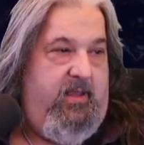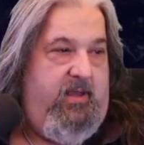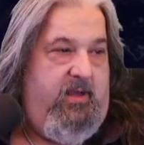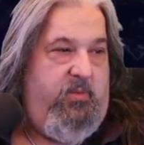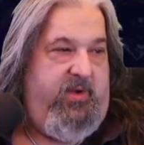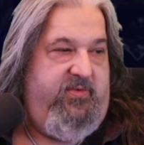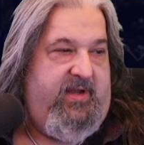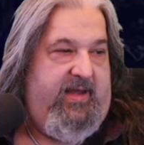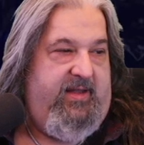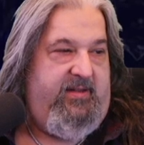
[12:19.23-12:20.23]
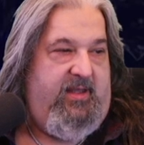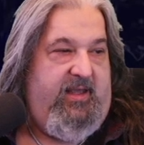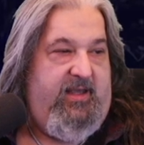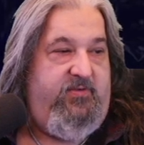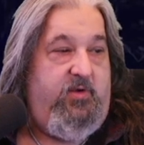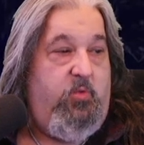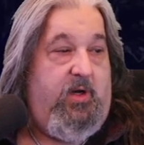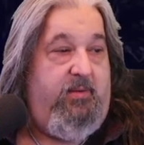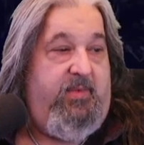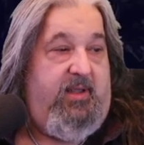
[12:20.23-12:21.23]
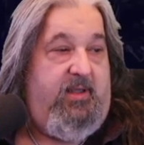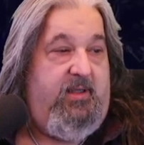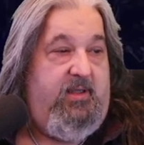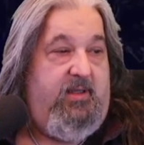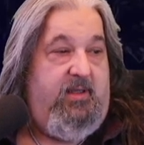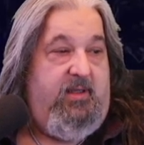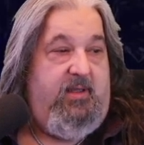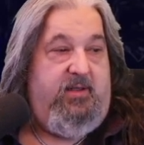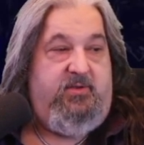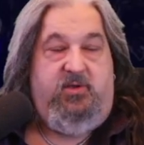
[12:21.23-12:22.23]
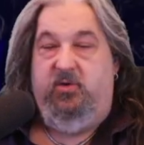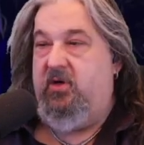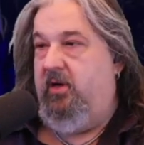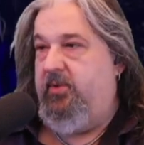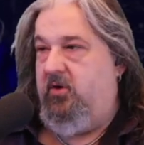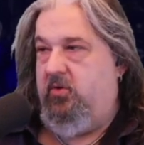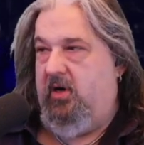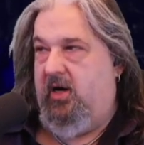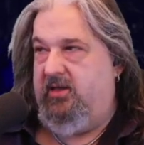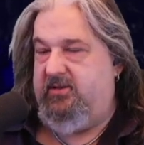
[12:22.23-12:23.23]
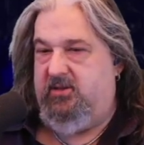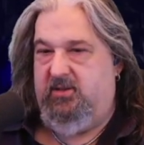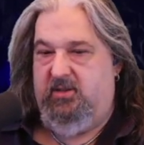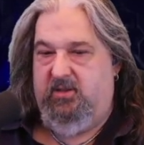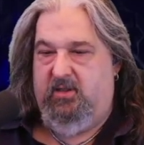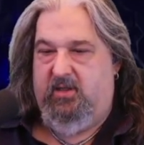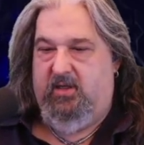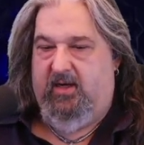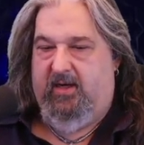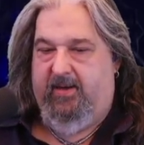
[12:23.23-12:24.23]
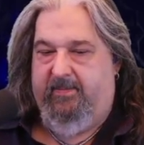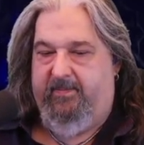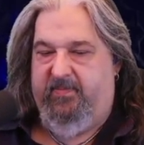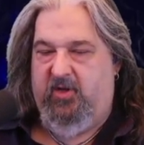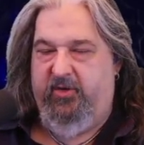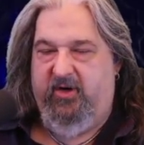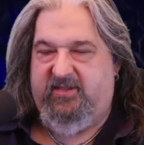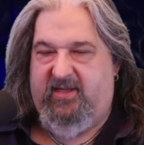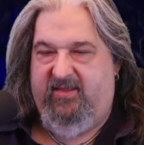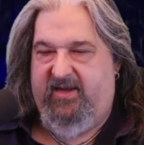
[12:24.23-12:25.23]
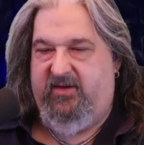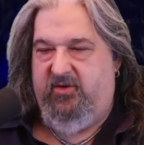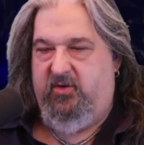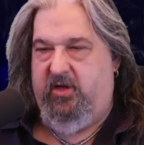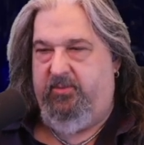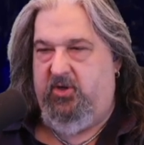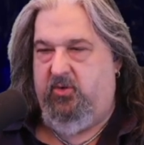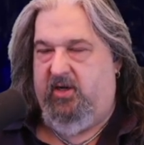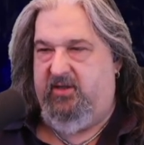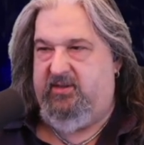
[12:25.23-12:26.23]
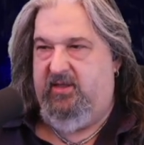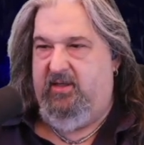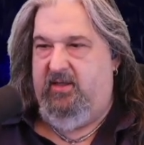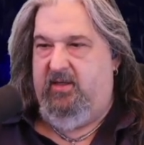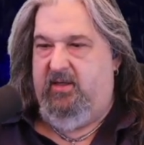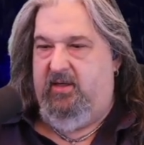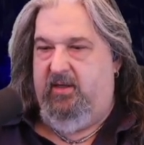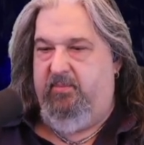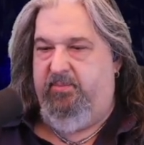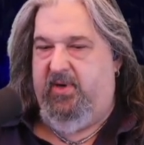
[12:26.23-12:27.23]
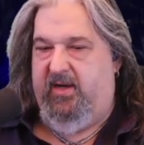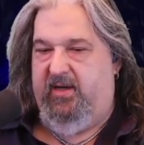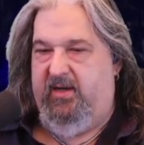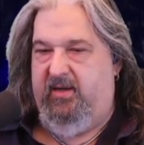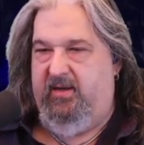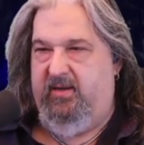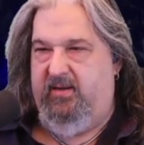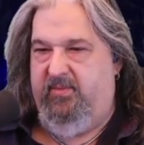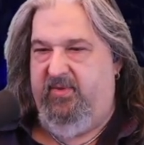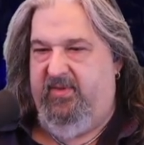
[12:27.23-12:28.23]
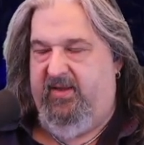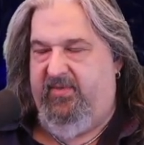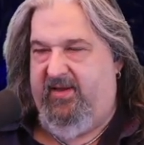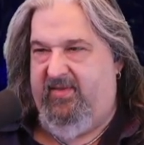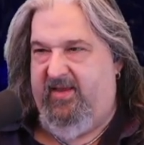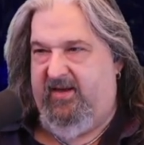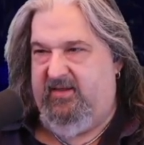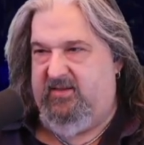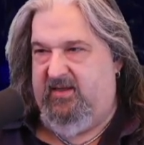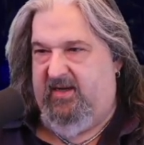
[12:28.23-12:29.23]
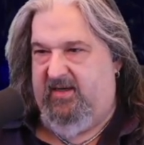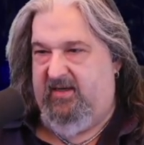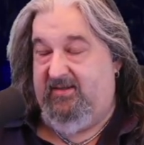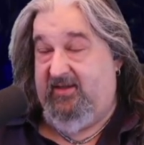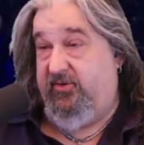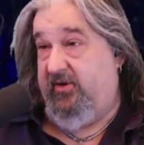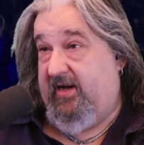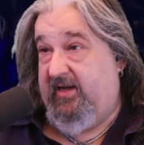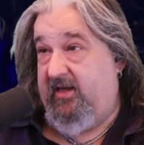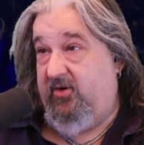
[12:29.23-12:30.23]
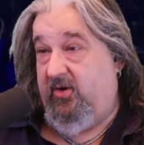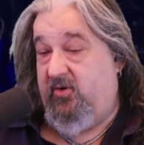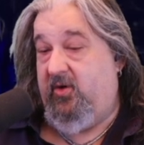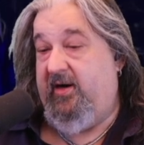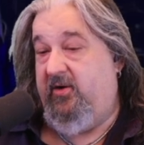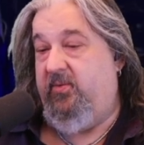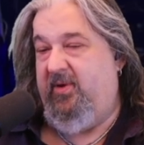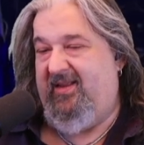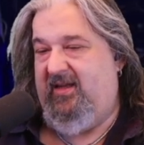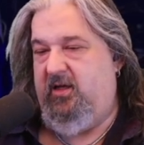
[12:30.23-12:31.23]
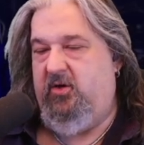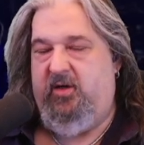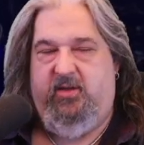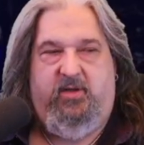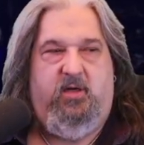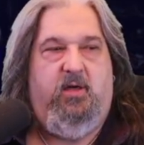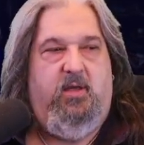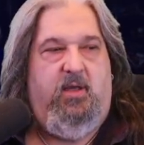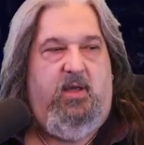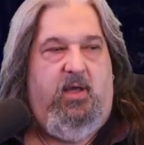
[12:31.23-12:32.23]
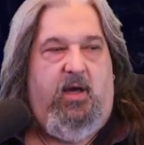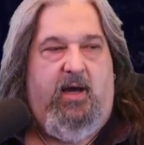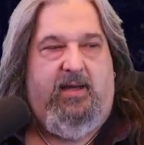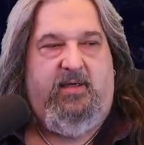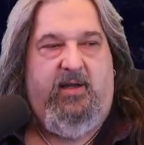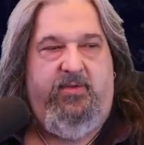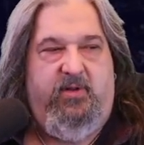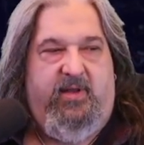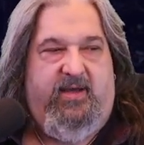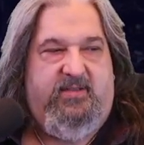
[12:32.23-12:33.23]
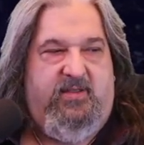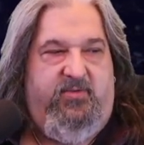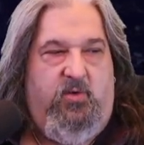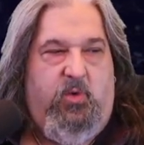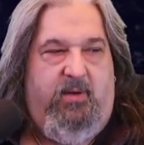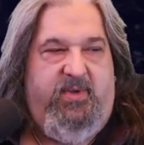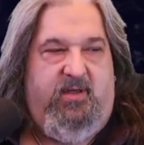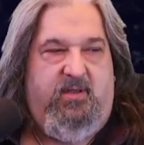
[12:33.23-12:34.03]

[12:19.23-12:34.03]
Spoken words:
we've got the "If you want me, do you come across?" The lyrics say "Then do you come across," but that then is not. It's either not hit or I don't really hear it in there. Nonetheless, "If you want me,